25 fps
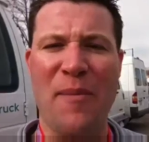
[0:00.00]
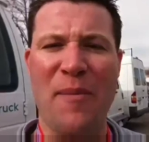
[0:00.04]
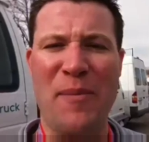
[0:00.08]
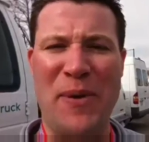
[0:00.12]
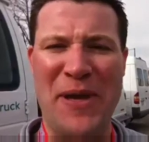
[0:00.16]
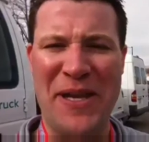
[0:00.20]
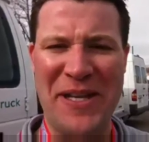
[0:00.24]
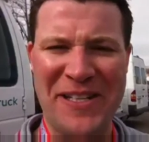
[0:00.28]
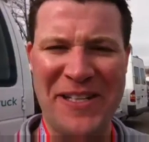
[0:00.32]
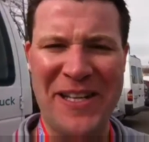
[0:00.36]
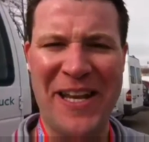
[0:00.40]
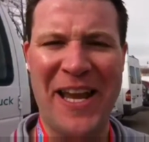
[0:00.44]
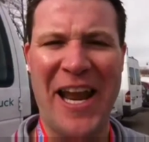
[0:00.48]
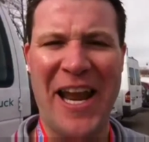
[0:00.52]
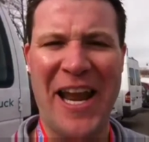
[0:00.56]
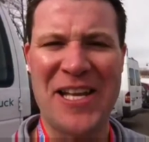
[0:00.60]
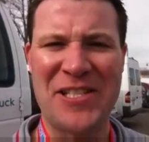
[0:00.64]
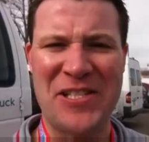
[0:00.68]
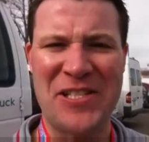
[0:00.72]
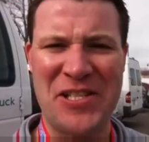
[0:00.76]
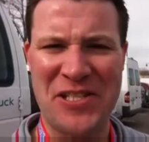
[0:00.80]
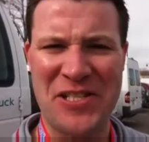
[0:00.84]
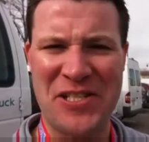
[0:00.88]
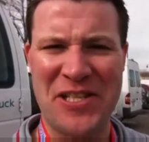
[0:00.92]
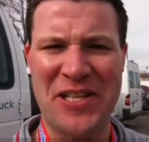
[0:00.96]
I'm in
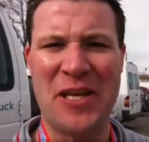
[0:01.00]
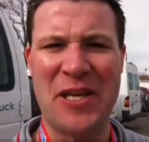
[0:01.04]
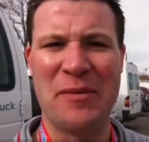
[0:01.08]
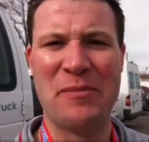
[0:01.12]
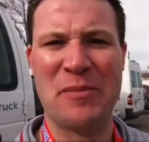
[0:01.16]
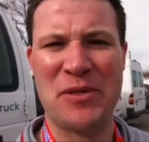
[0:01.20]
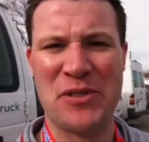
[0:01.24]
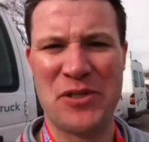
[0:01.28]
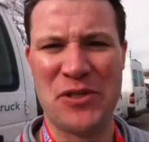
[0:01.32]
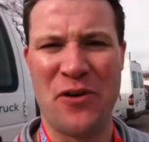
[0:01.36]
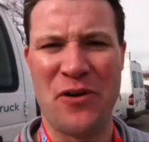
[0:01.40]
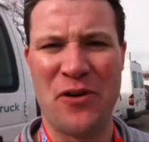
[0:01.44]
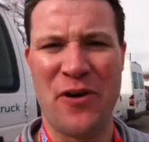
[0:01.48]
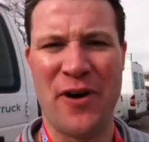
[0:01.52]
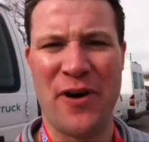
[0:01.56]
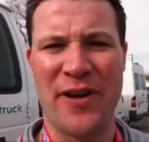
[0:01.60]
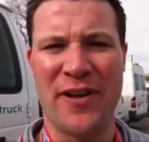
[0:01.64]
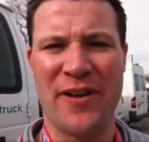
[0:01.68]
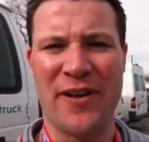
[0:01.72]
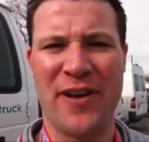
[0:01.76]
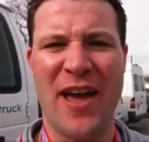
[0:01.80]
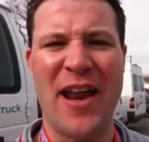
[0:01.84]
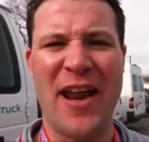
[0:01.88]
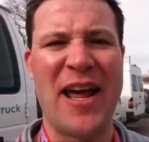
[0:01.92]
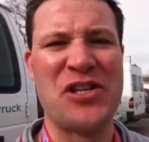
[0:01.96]
Kansas City, Missouri,
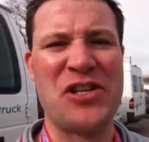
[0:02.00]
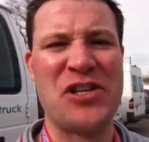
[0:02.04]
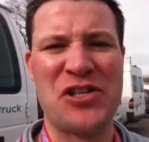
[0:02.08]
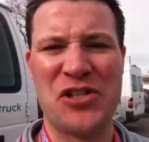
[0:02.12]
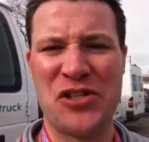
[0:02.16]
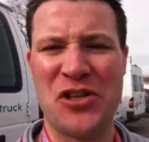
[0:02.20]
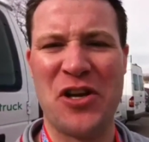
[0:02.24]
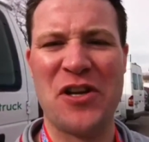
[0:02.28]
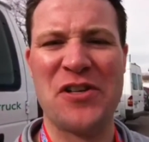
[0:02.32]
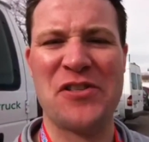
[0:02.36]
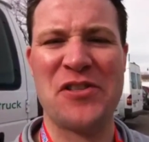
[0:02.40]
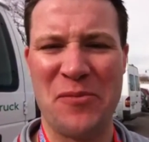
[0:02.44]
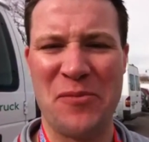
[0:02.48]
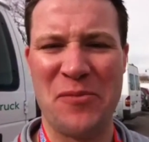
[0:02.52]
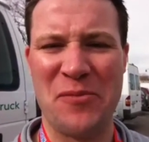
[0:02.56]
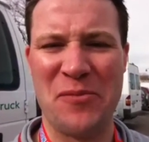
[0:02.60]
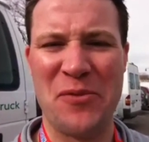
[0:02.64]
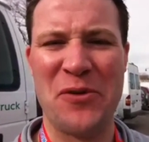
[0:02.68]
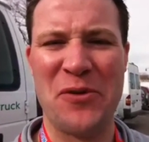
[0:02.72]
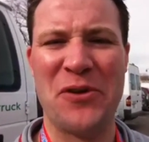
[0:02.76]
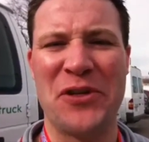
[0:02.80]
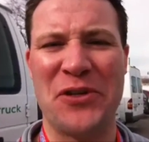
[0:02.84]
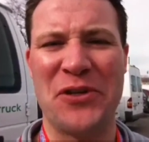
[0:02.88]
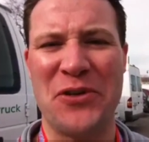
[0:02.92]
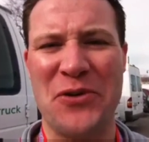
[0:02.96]
and I just saw something
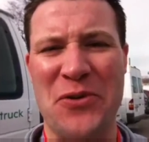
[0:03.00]
really